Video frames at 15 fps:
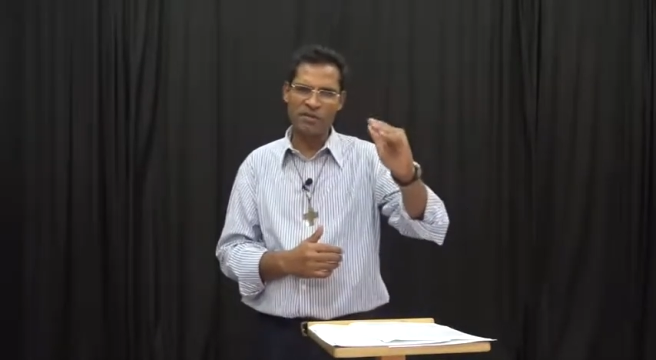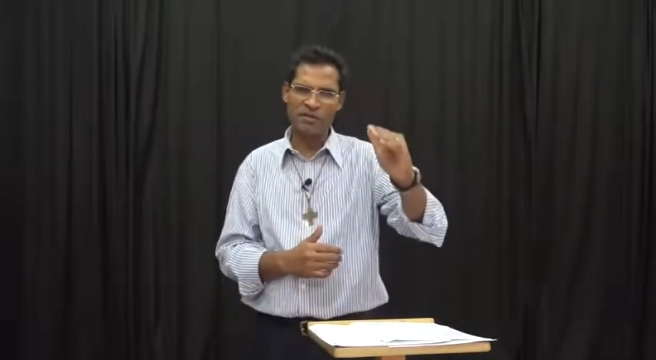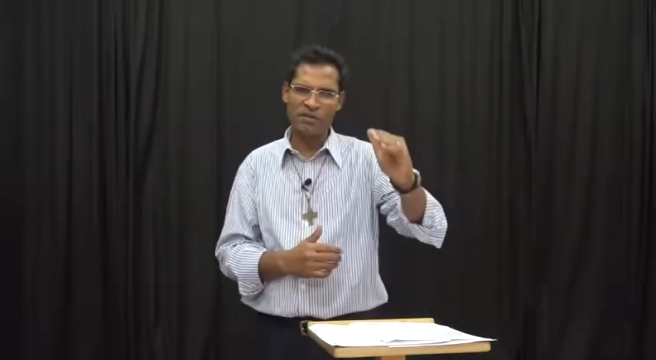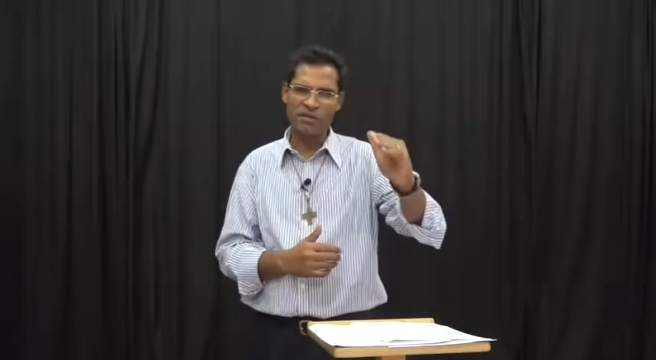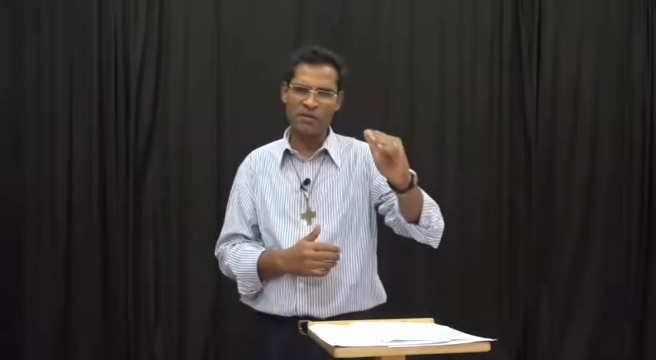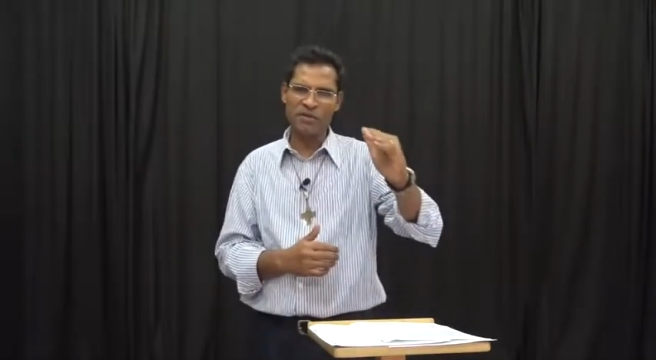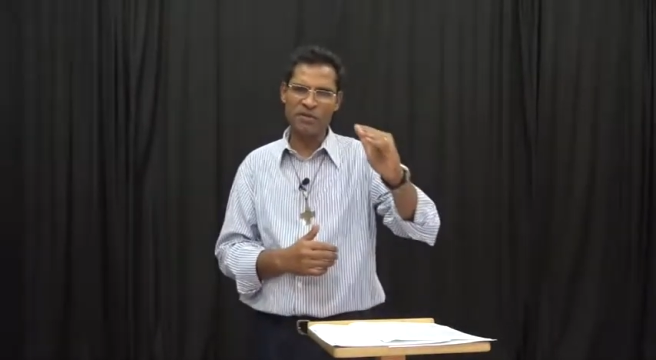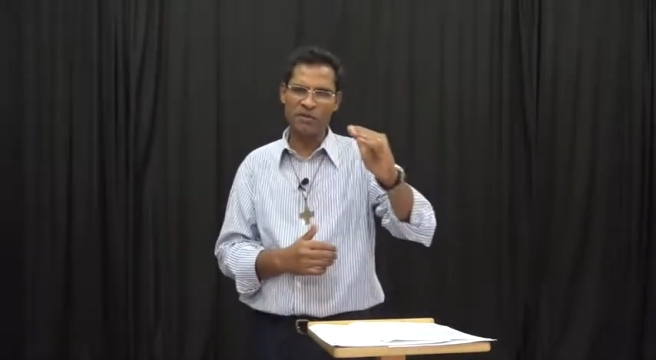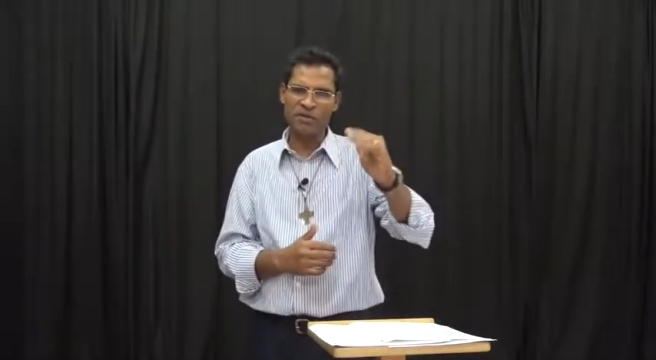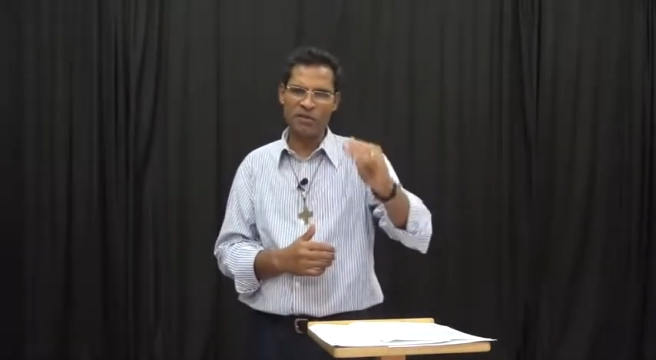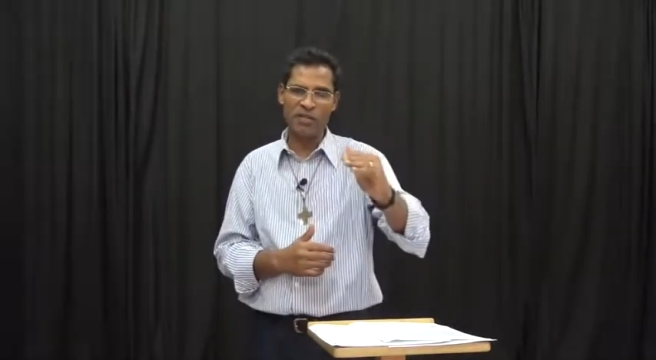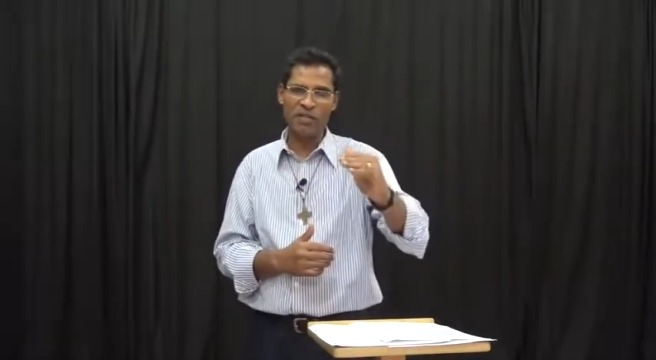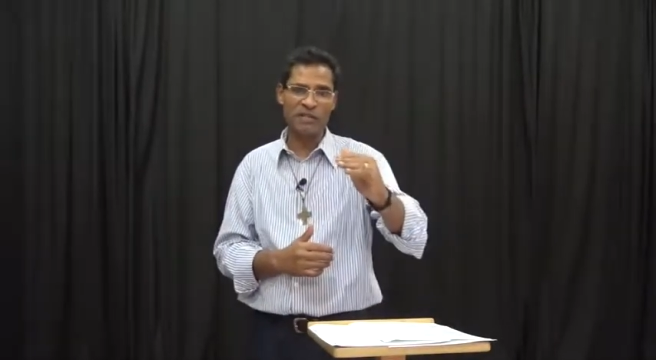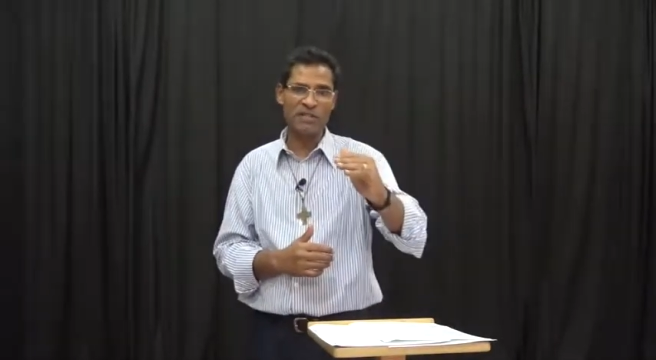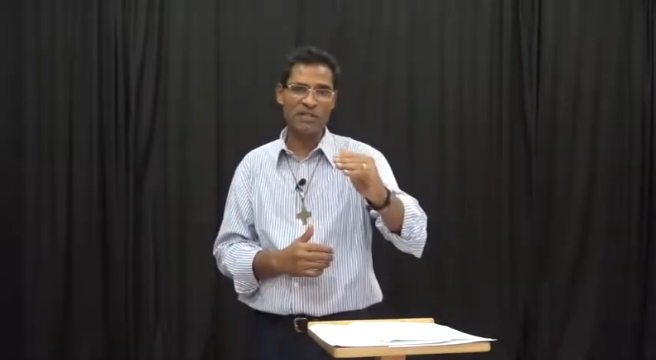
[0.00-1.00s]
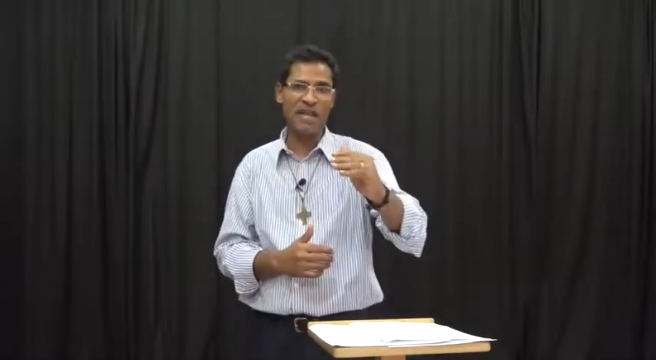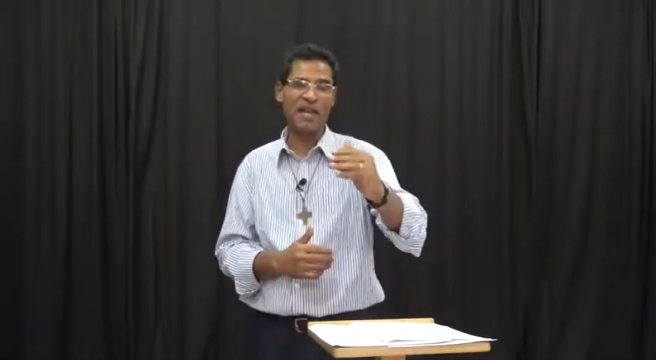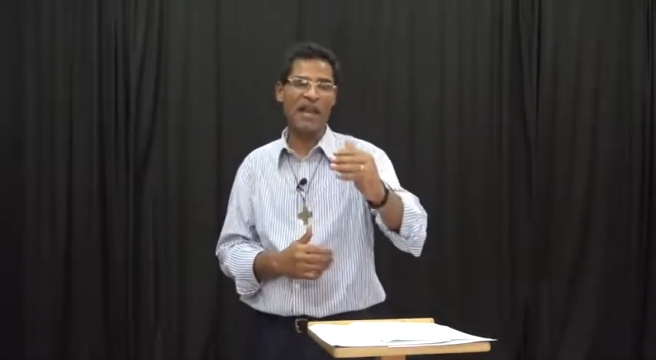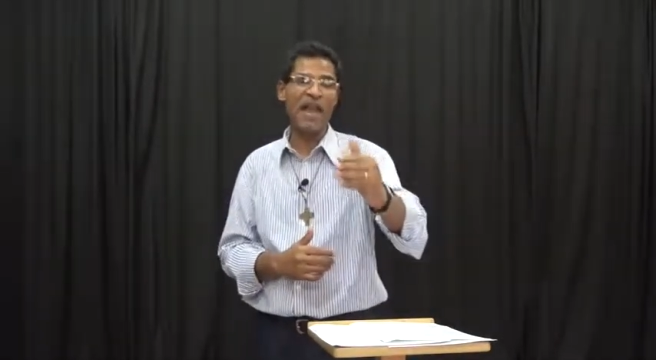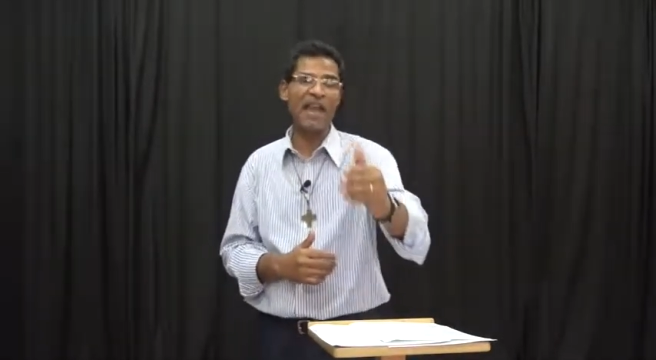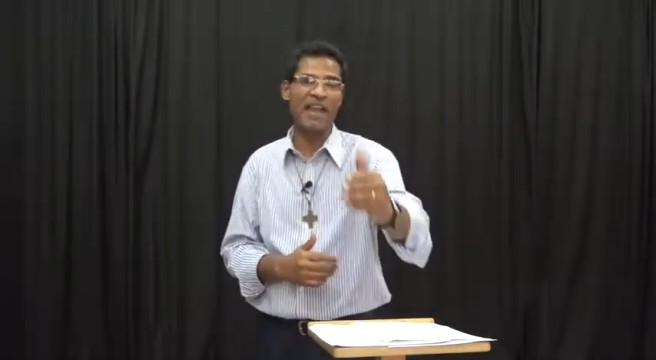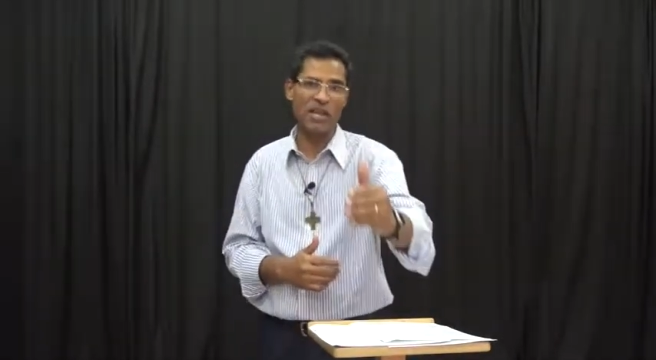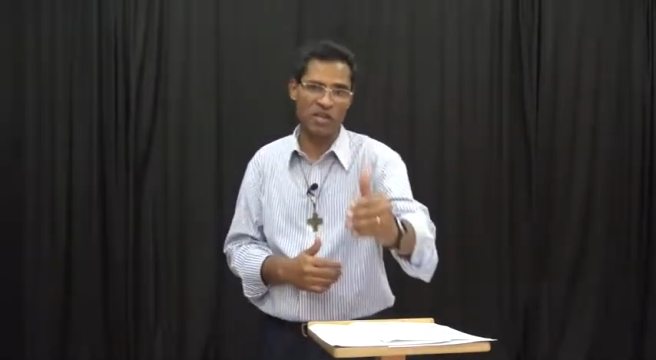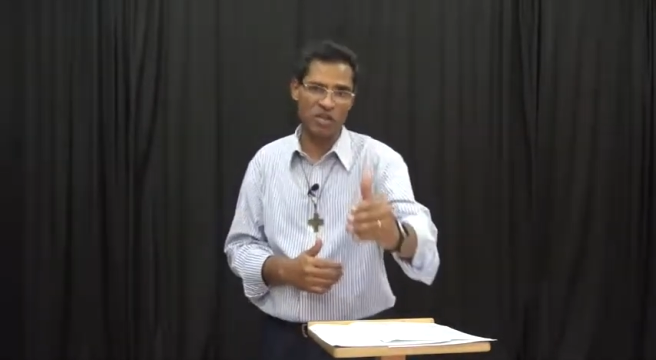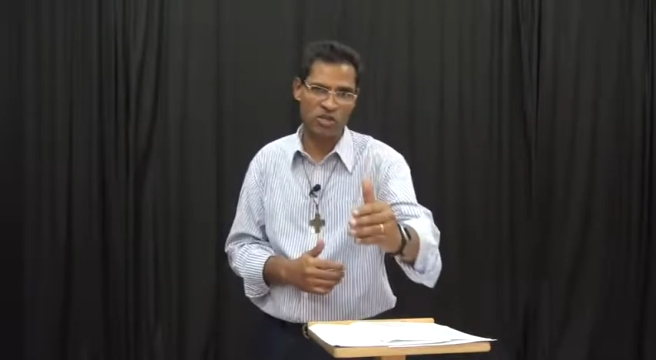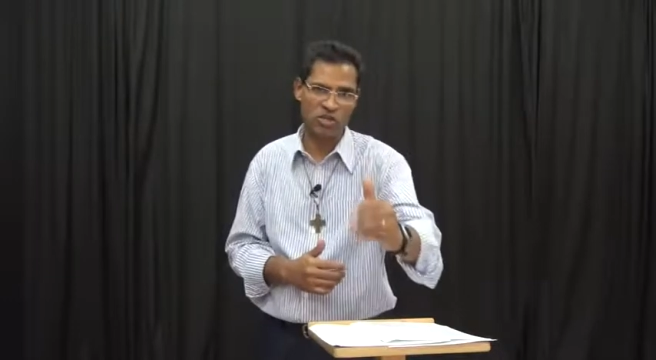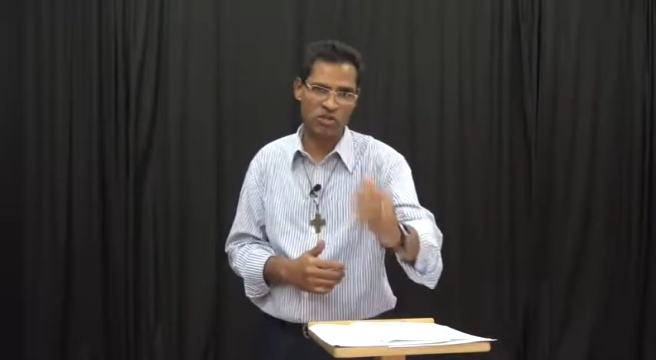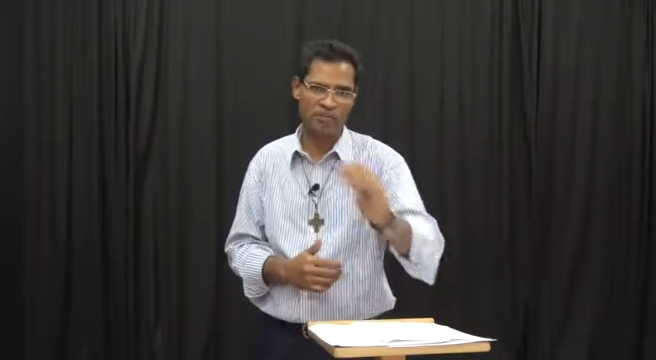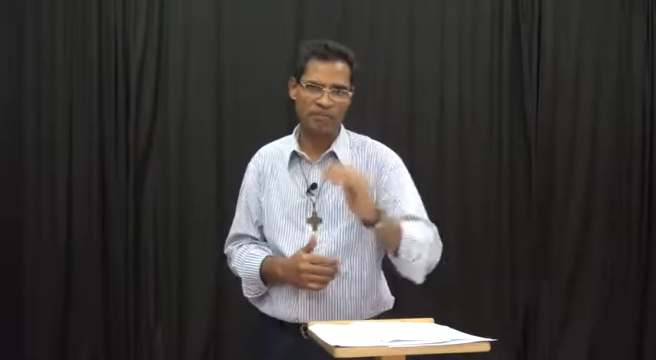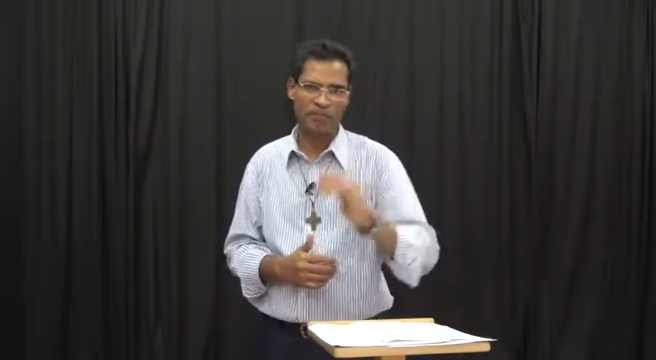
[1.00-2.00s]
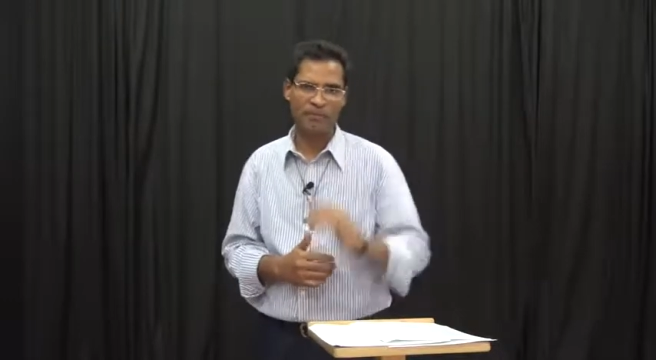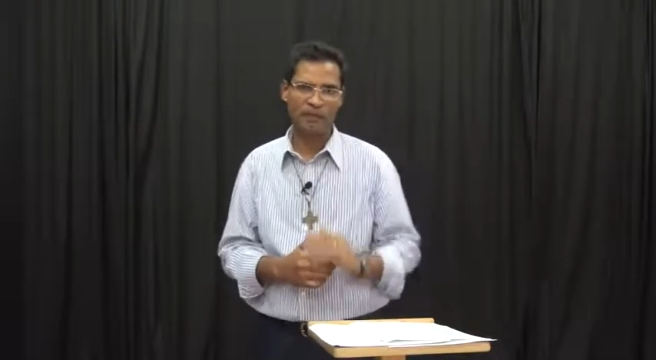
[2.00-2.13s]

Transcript: 2, 3, say age.